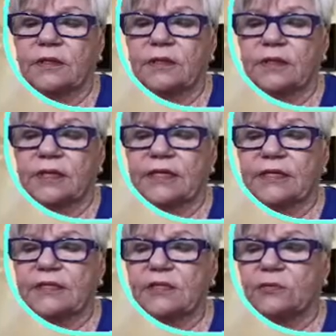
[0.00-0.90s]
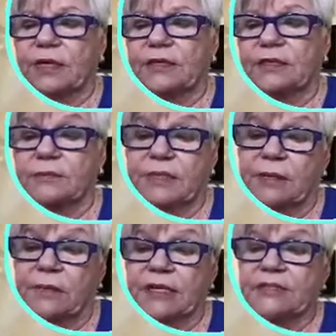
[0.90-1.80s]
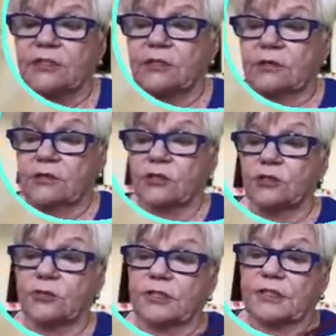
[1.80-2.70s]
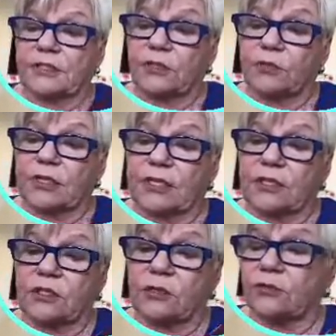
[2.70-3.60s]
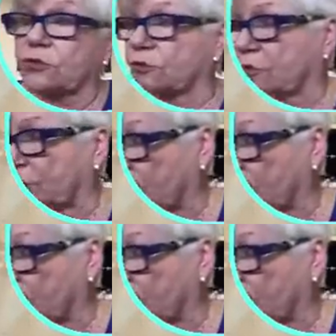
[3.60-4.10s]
thing that surrounded them, and I might do this as we get closer to